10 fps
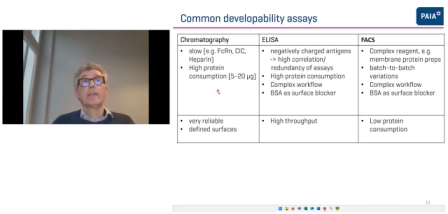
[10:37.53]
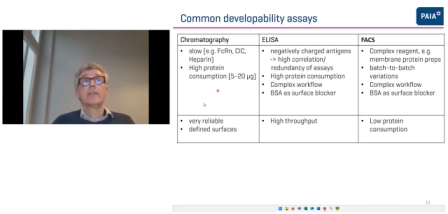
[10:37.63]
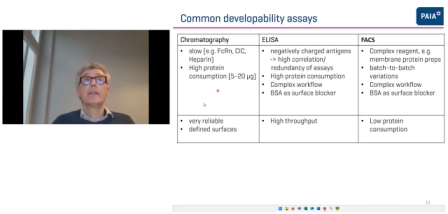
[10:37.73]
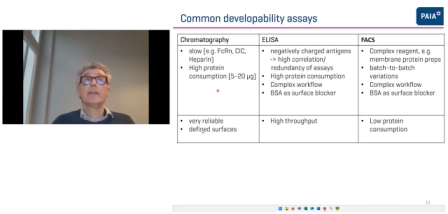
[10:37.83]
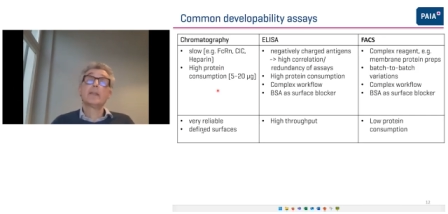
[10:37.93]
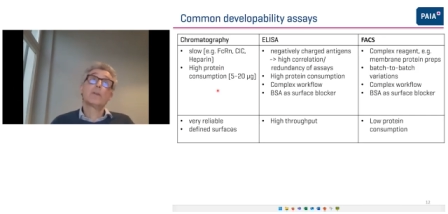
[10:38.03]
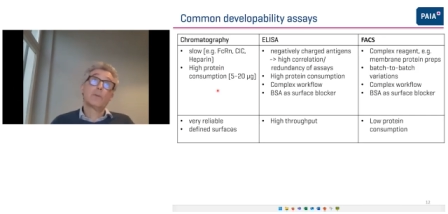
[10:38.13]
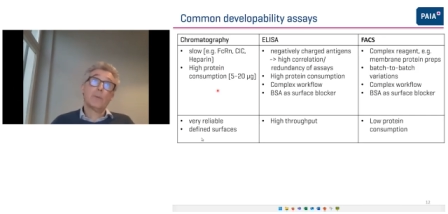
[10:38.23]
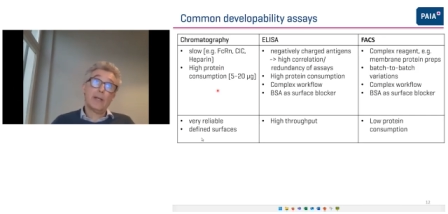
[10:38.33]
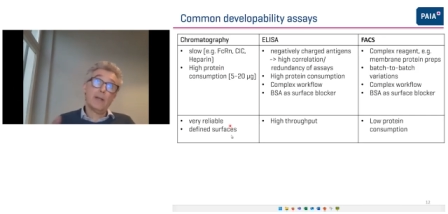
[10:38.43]
They need
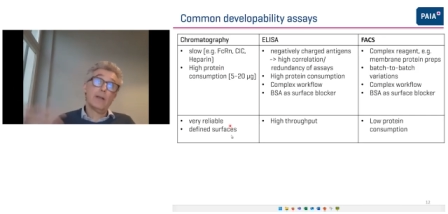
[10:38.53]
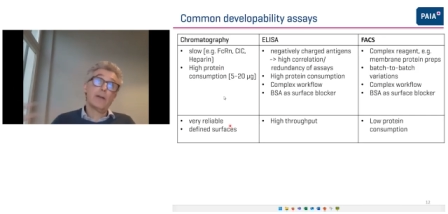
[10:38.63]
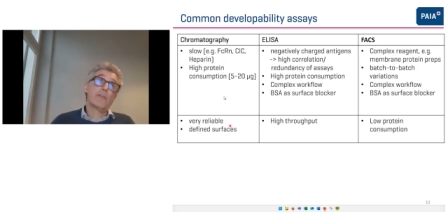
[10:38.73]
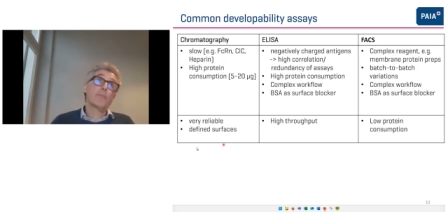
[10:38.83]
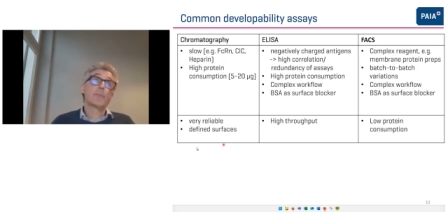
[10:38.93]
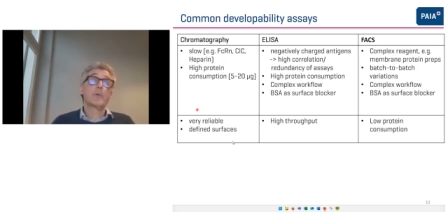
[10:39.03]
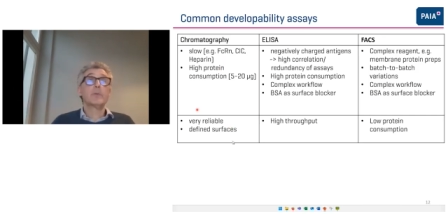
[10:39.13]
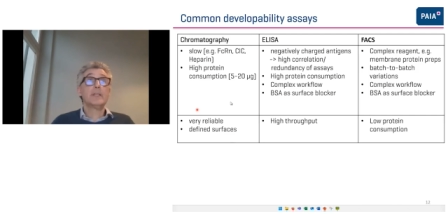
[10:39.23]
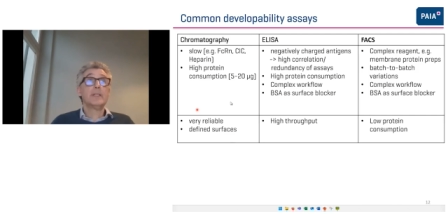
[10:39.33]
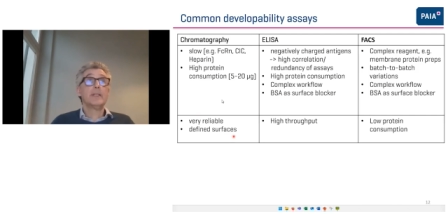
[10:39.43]
quite a lot of
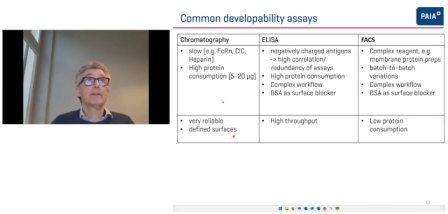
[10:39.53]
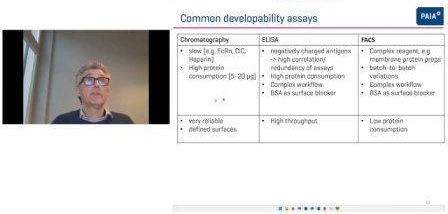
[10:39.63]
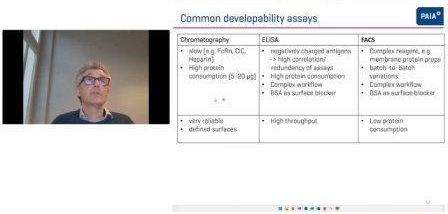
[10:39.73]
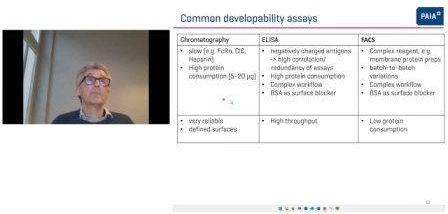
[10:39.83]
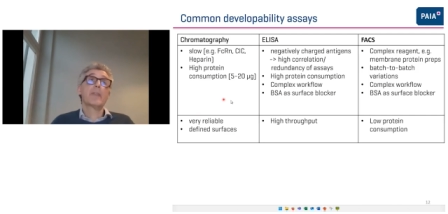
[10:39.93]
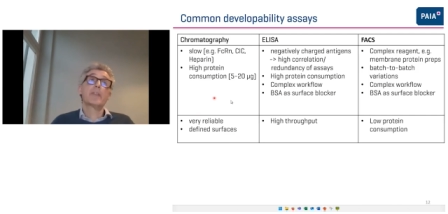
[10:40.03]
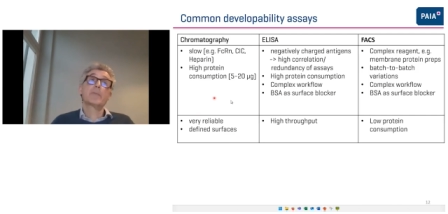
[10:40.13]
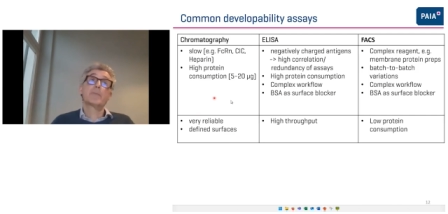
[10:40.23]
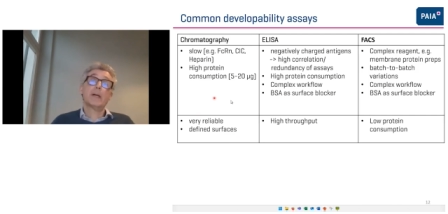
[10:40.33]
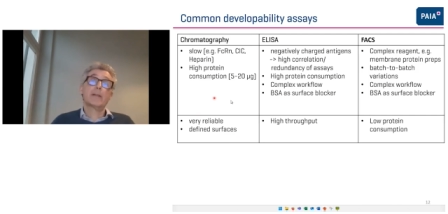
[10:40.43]
protein, those
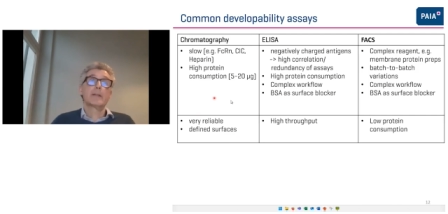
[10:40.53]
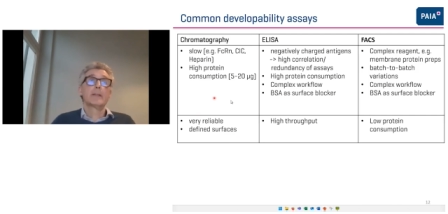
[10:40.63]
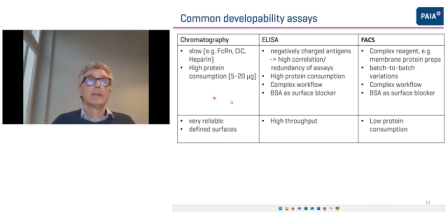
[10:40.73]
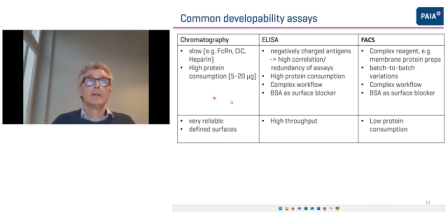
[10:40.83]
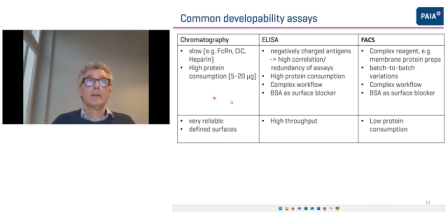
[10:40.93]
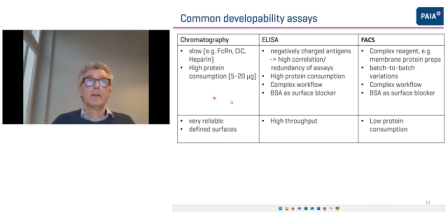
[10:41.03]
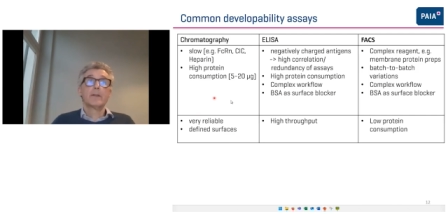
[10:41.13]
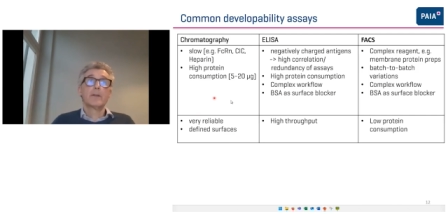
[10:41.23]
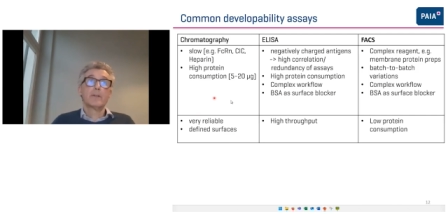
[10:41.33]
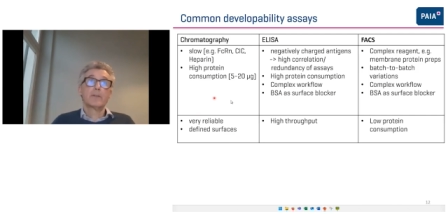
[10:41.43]
methods, but on
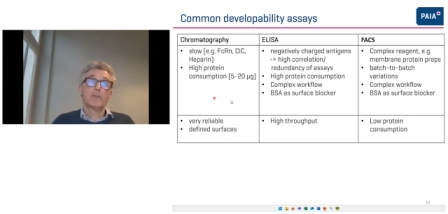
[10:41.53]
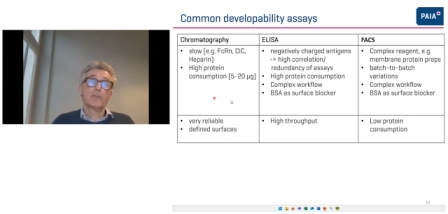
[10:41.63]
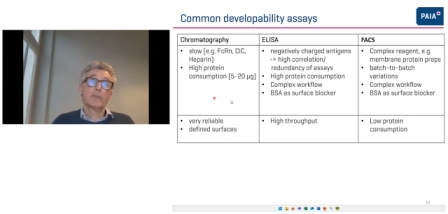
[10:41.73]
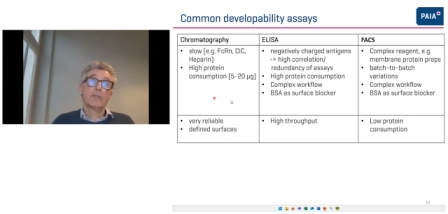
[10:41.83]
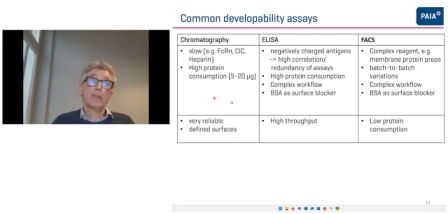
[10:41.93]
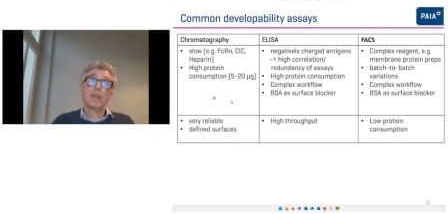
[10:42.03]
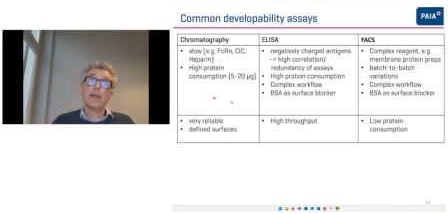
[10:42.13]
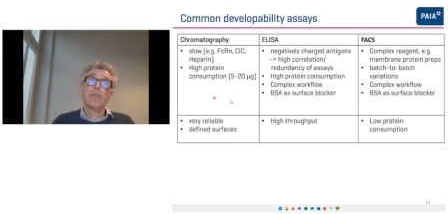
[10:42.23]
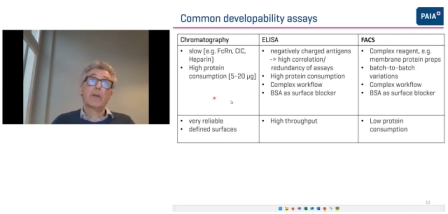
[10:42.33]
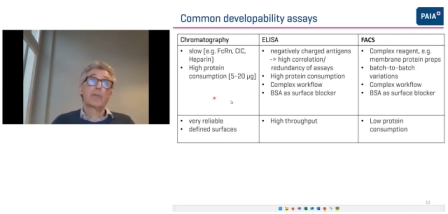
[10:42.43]
the contrary, they
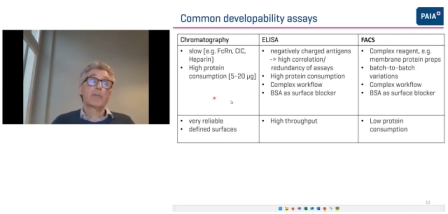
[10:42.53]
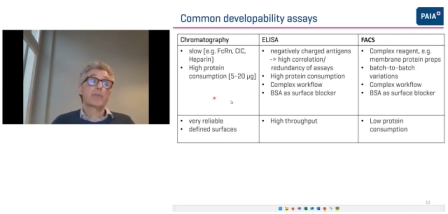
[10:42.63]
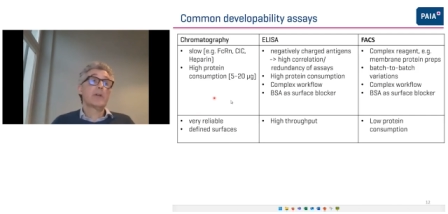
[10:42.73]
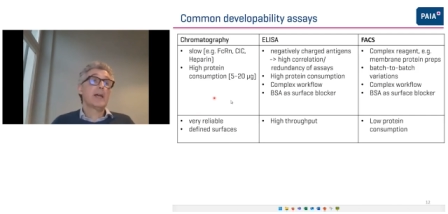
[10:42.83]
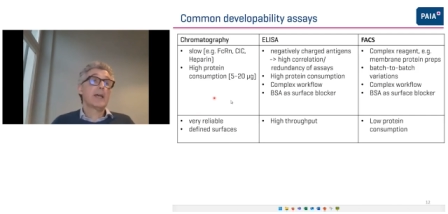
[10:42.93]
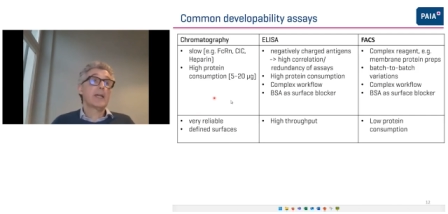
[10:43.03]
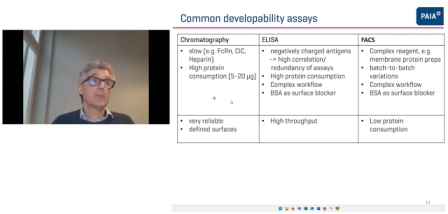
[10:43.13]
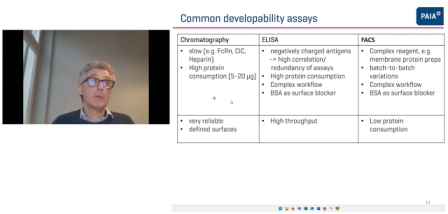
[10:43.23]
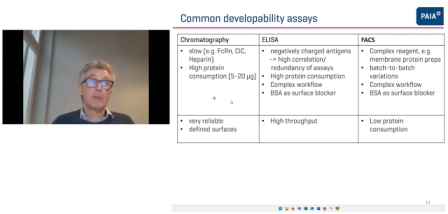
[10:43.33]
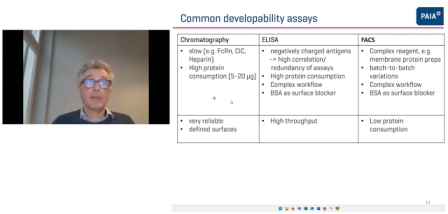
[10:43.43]
are very
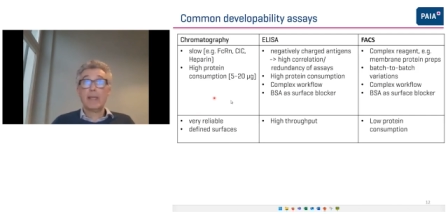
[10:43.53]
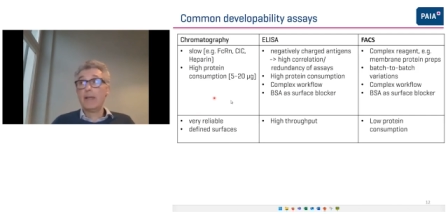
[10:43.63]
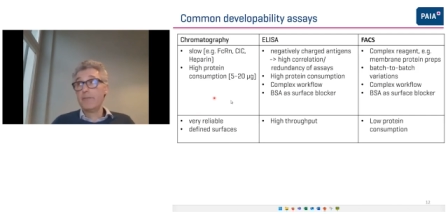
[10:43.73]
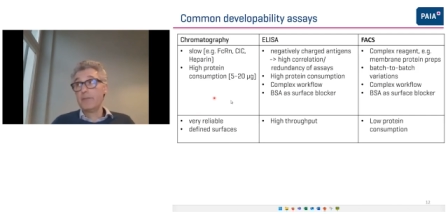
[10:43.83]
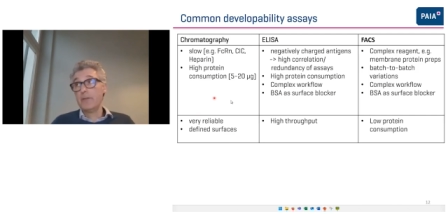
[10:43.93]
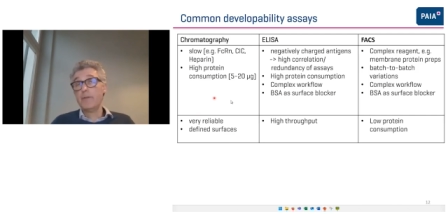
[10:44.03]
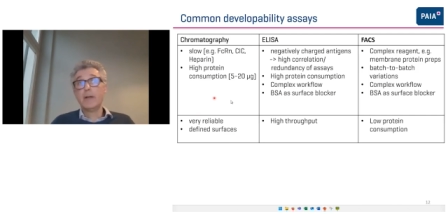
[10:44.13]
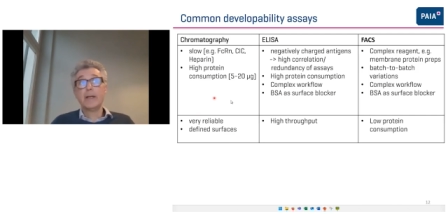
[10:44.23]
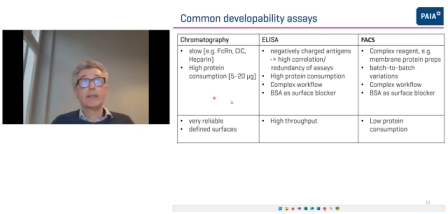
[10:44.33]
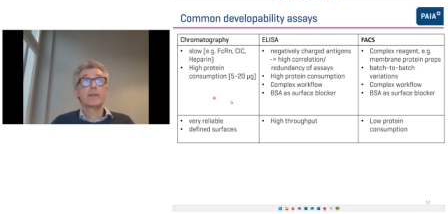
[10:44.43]
reliable. They have
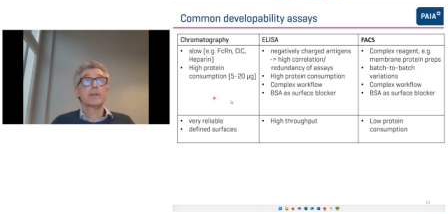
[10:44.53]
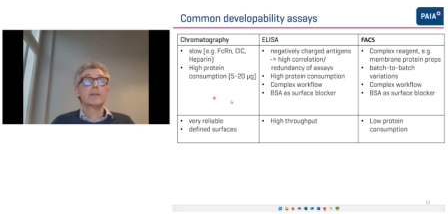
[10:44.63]
defined